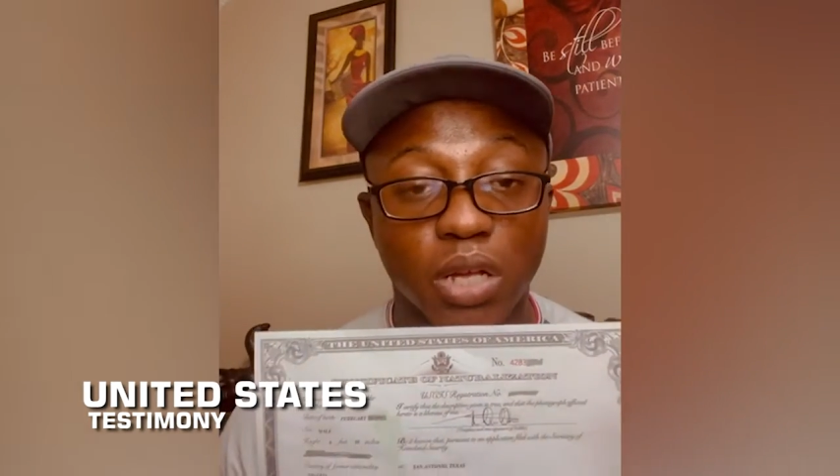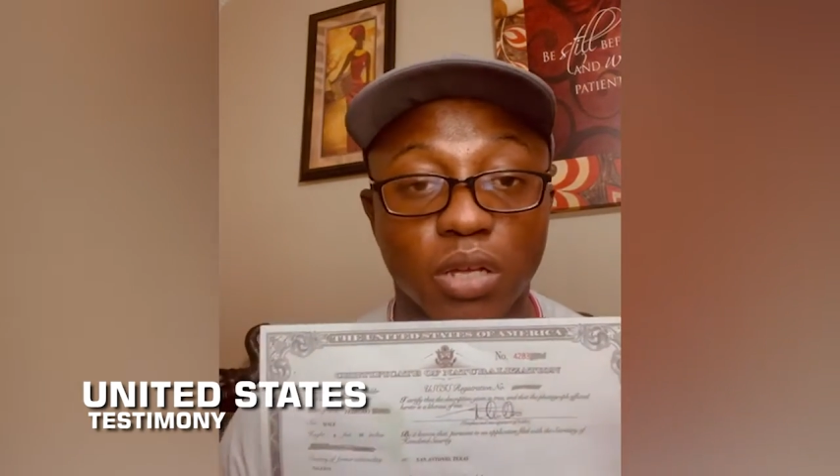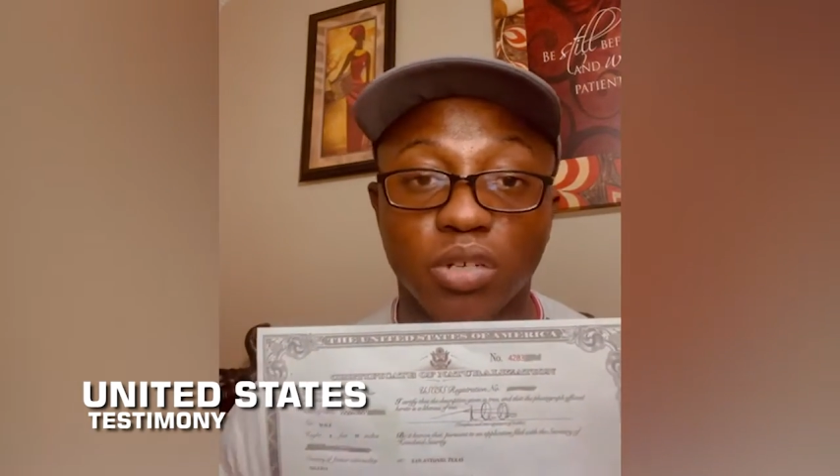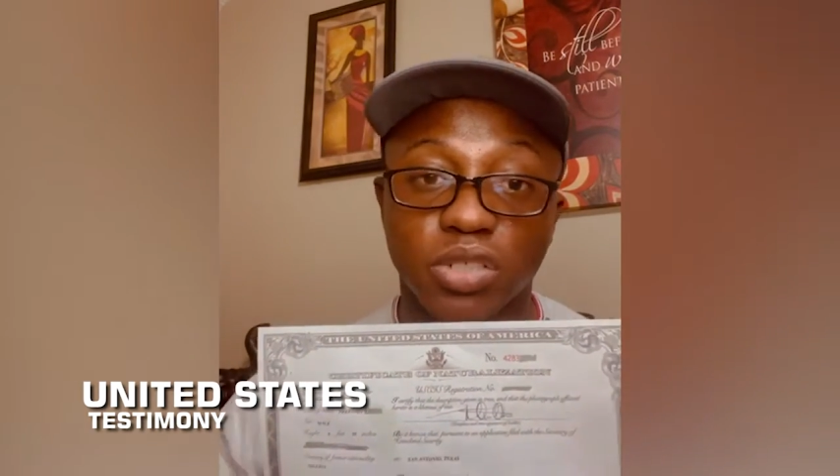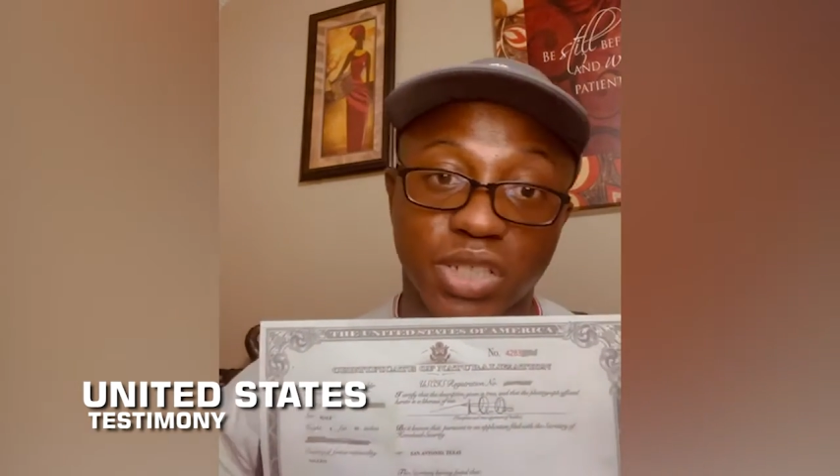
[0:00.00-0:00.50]

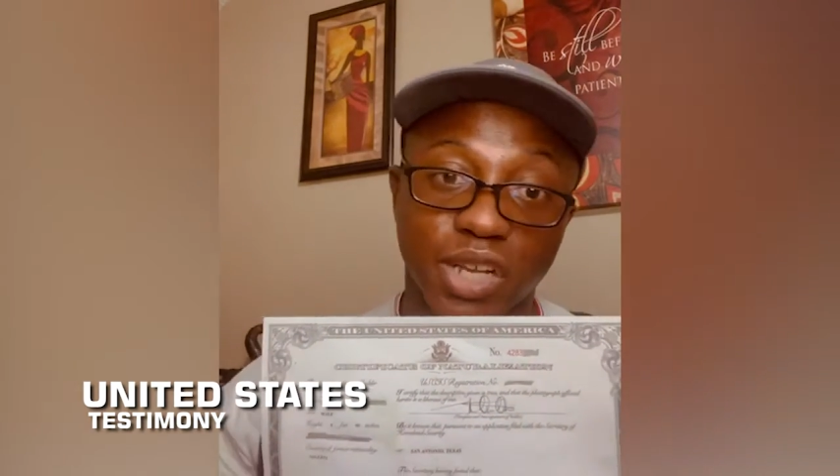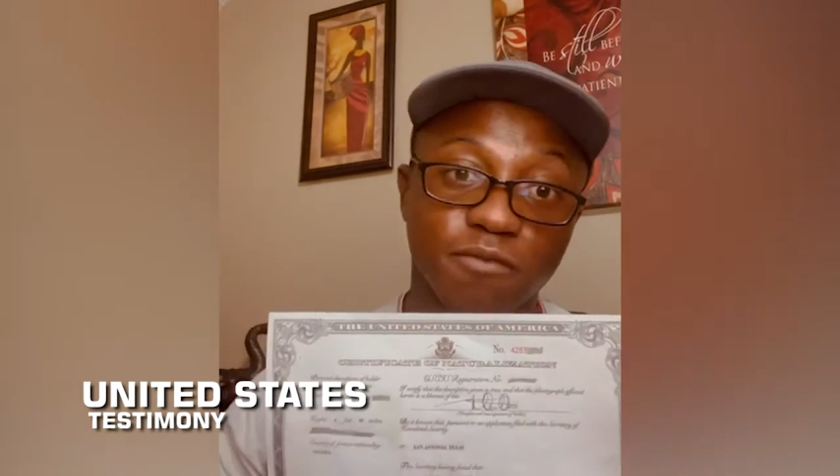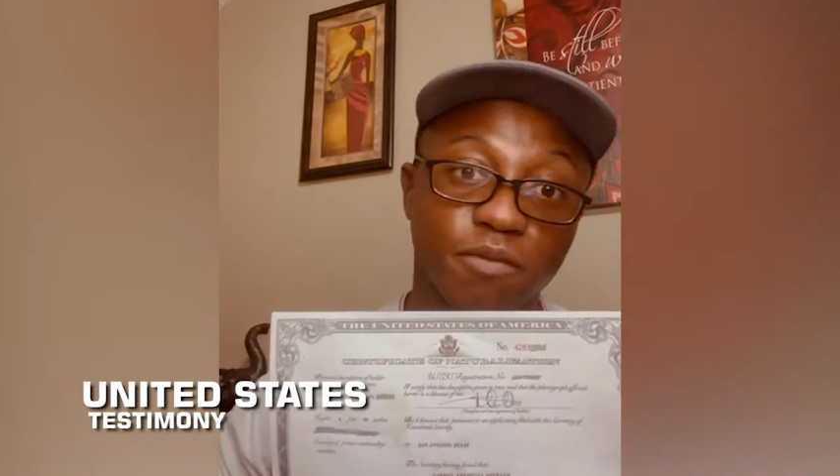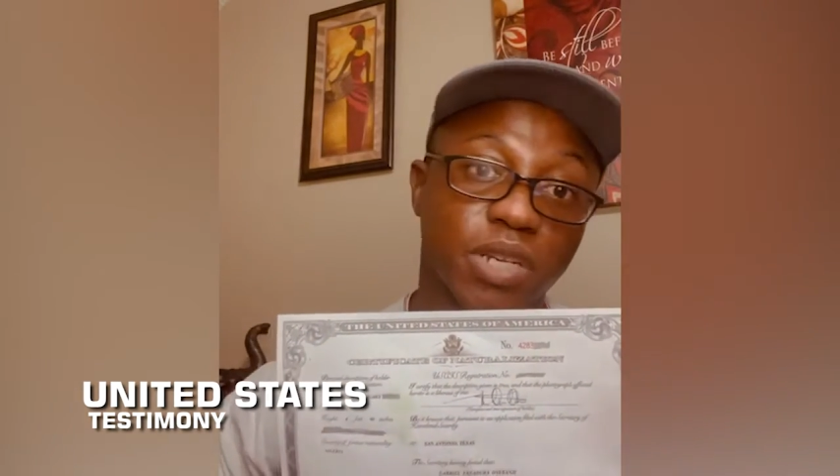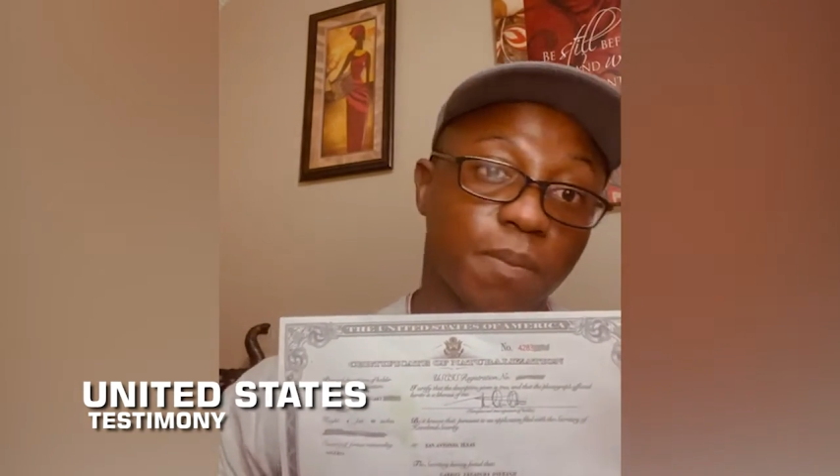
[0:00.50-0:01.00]
God
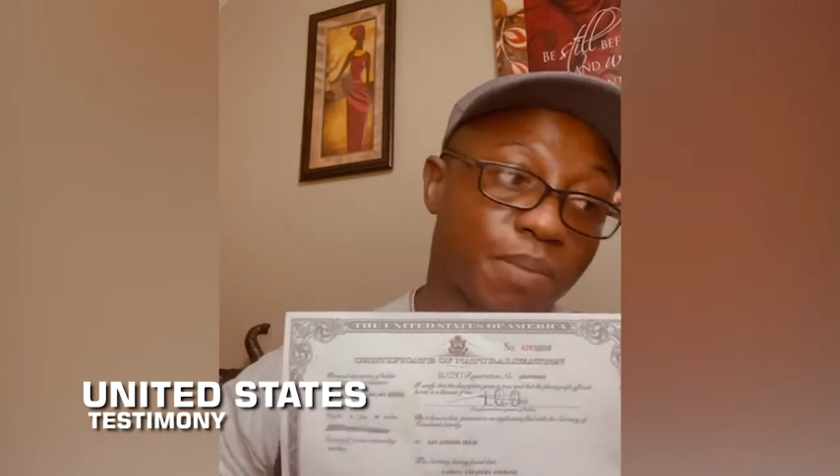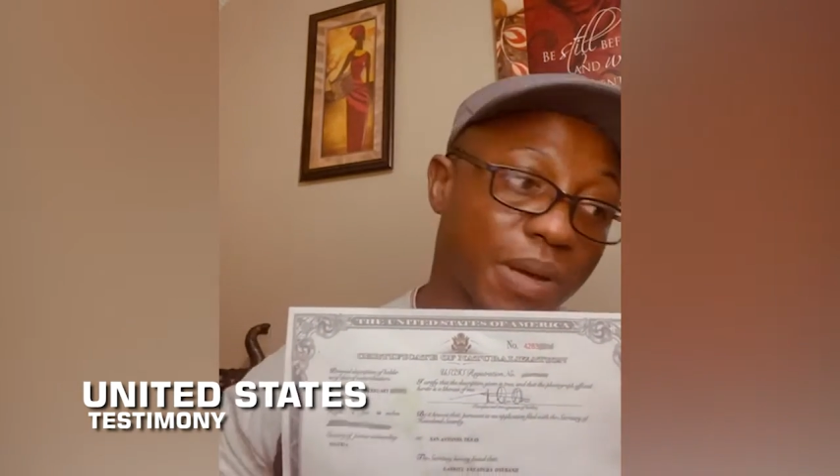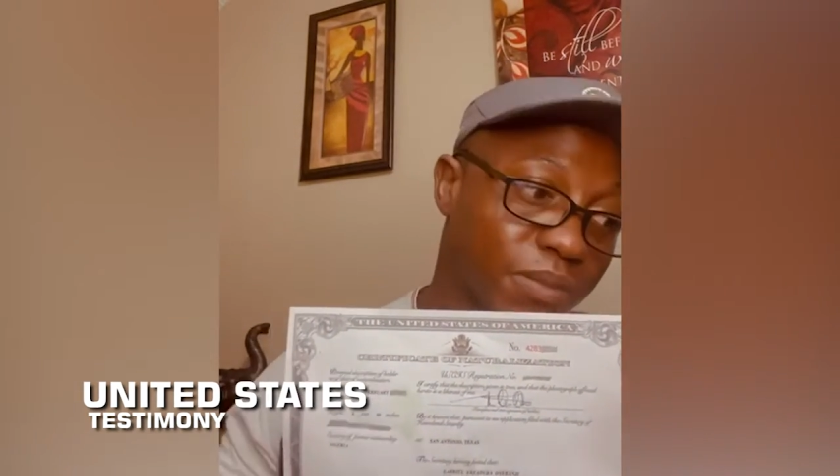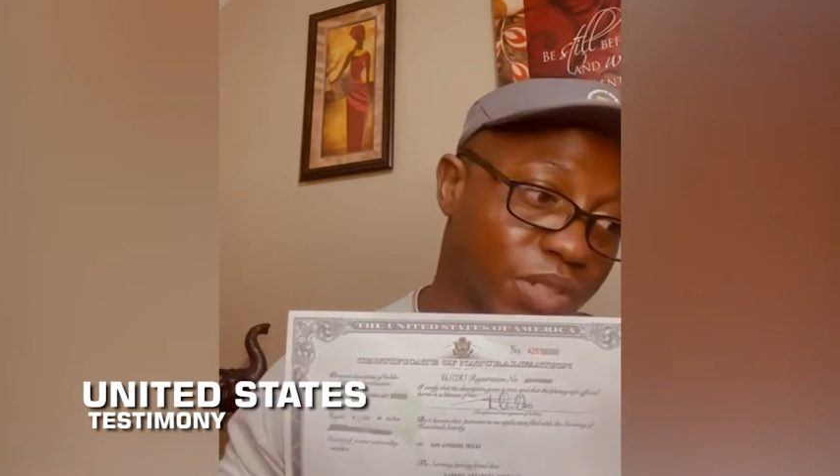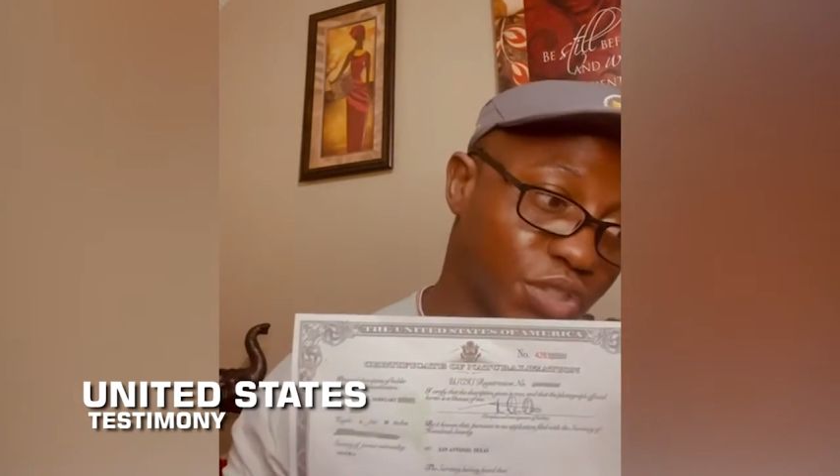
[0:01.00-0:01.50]
gave me the
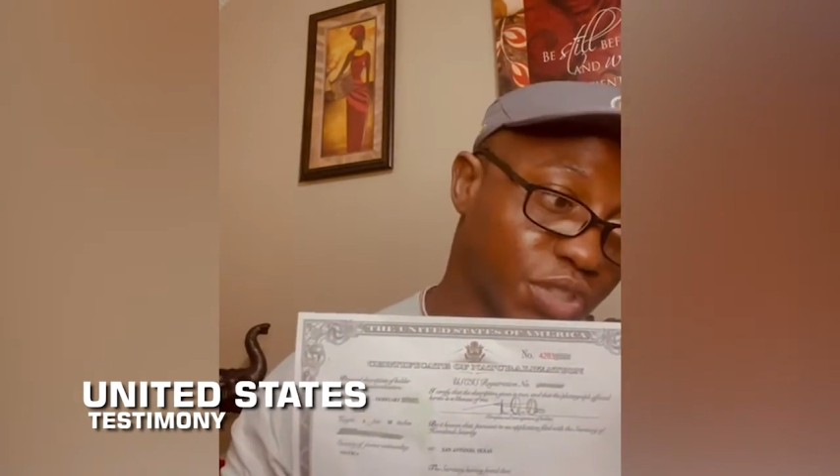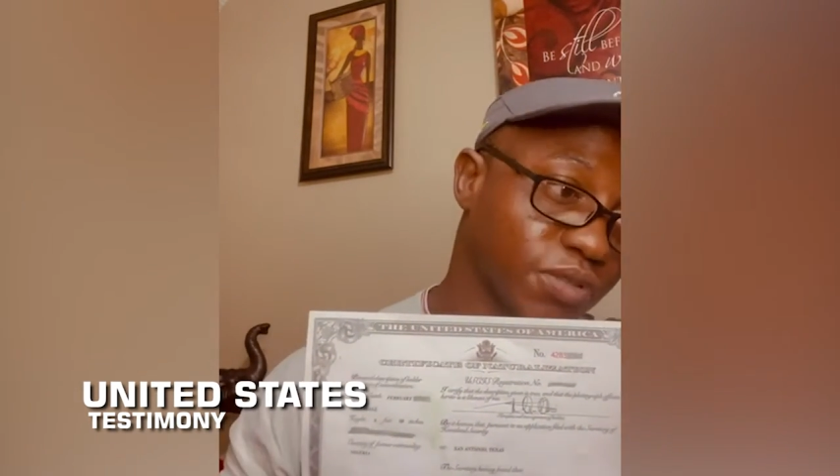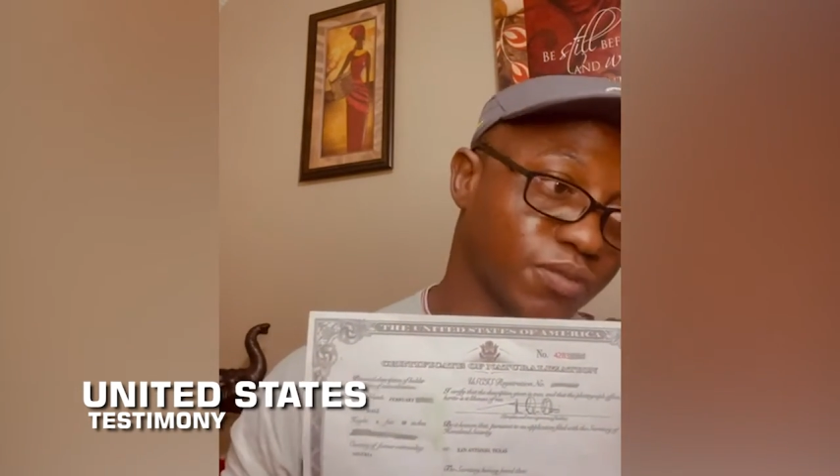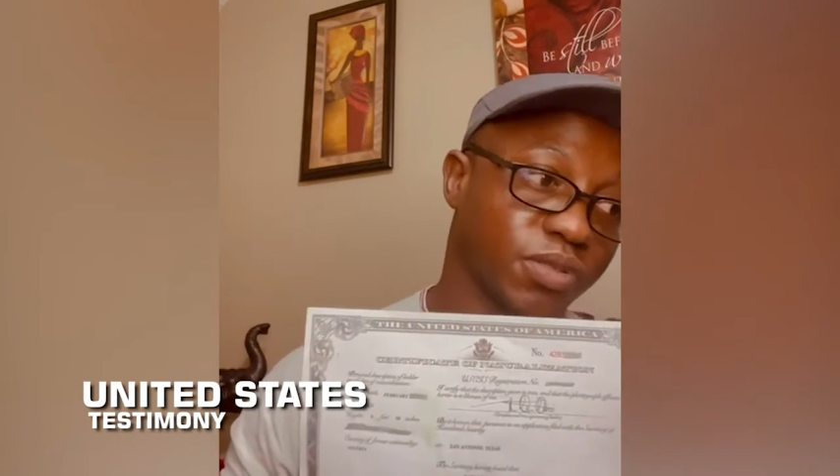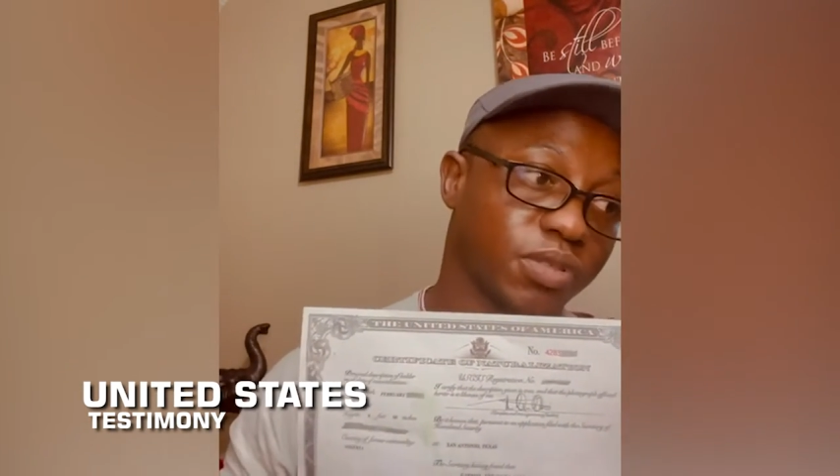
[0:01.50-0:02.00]
permission